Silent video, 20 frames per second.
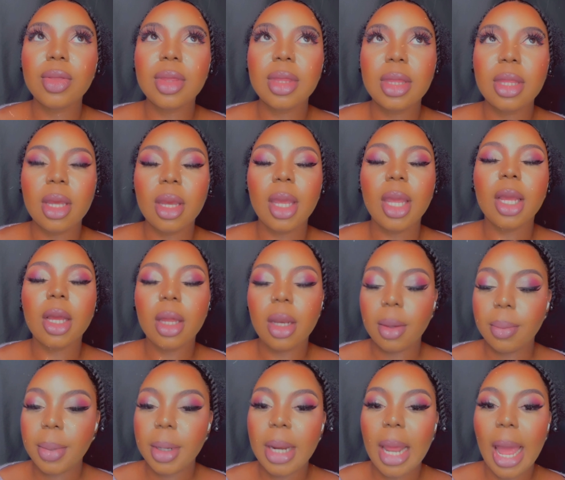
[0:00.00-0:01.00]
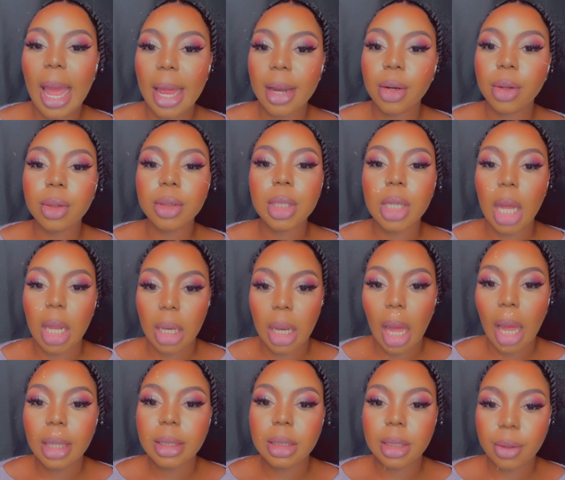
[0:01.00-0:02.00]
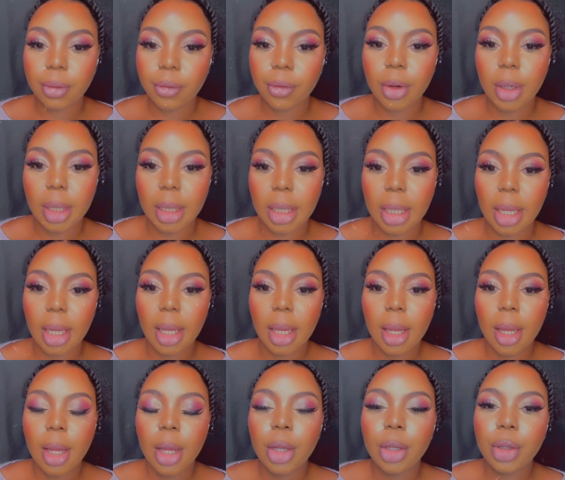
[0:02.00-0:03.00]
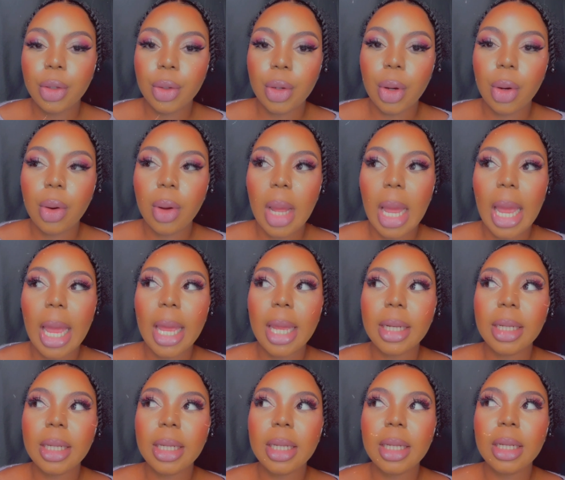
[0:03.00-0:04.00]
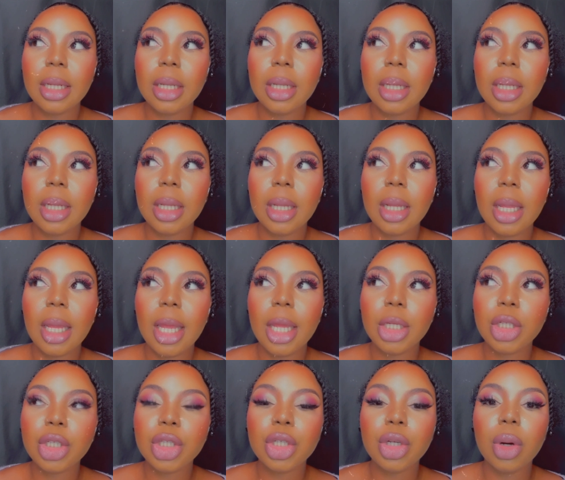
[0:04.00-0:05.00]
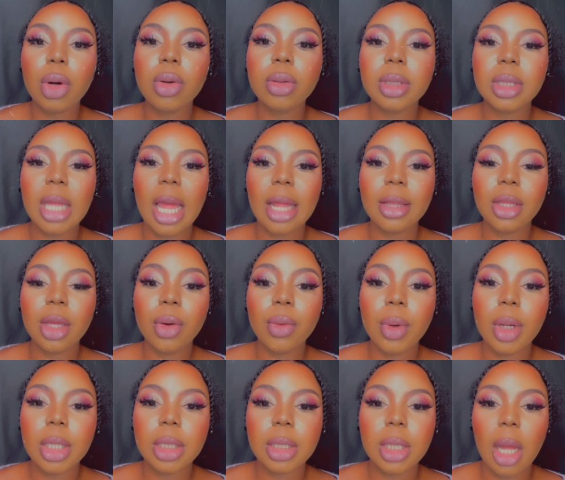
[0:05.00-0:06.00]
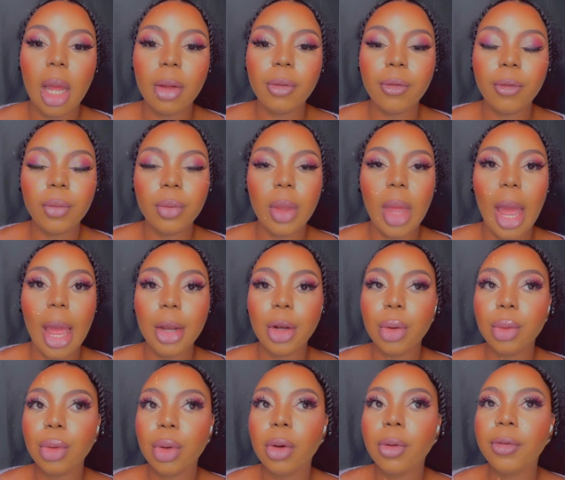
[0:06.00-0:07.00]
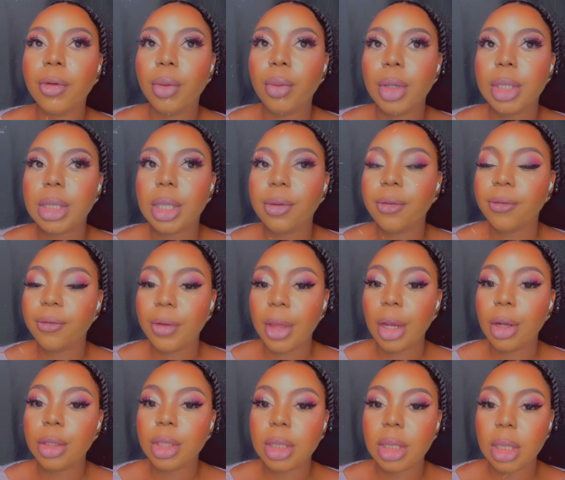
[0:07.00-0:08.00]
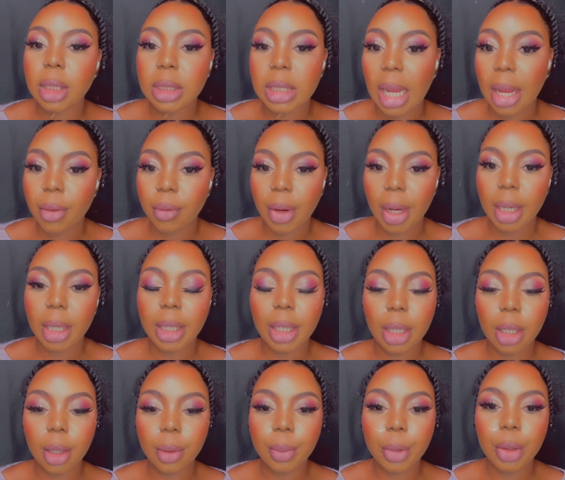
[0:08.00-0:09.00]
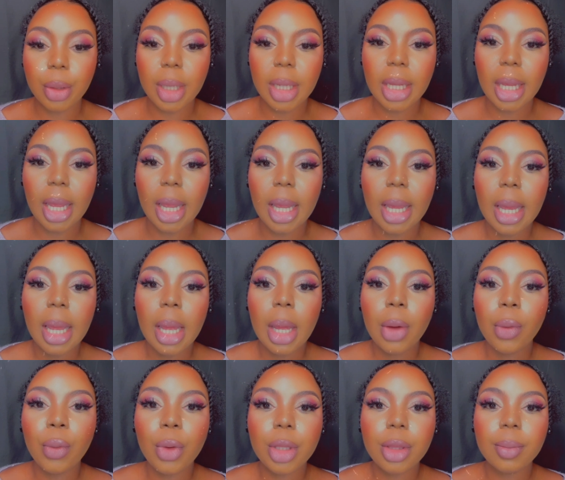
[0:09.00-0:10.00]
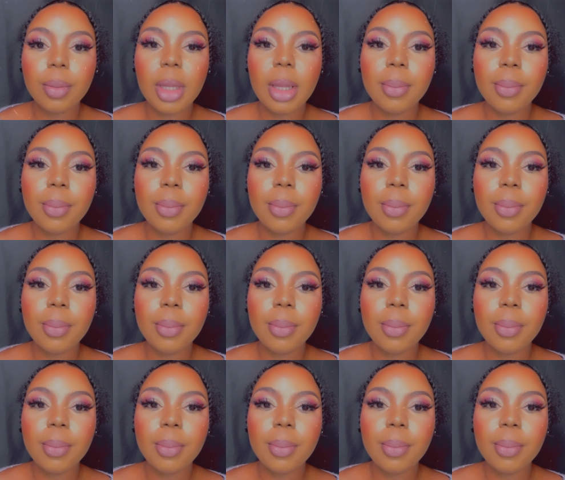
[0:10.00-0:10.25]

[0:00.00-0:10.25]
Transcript: that it could have been handled a lot differently, you know? And it shows that there was a, I don't know if it was a fair to directly communicate with me,